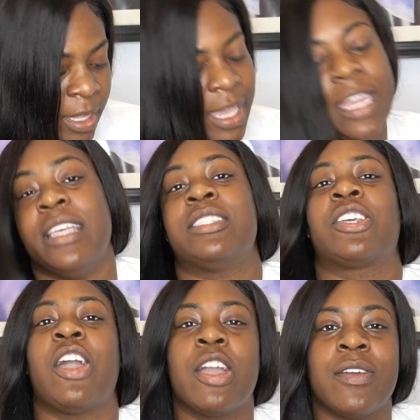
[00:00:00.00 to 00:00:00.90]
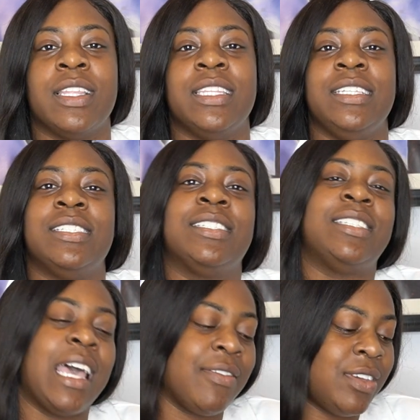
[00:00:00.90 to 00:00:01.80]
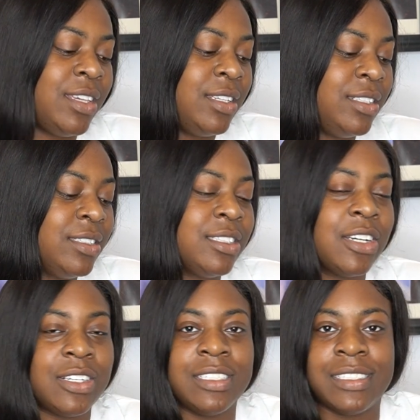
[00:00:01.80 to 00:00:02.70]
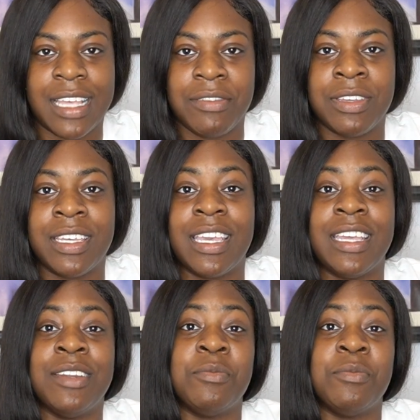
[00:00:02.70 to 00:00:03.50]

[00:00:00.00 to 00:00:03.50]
It is currently 7:37 in the